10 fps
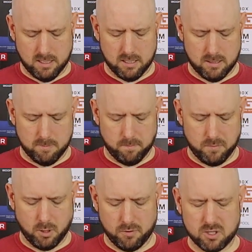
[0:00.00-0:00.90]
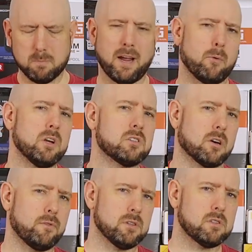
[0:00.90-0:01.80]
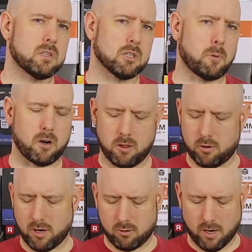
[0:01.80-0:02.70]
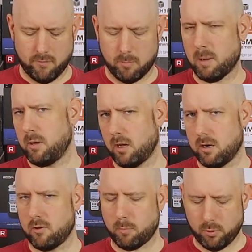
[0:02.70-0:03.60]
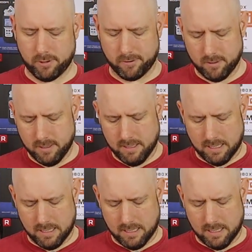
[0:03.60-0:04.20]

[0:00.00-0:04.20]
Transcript: um, you know, this might resurface as part of the direct drive or maybe on another printer.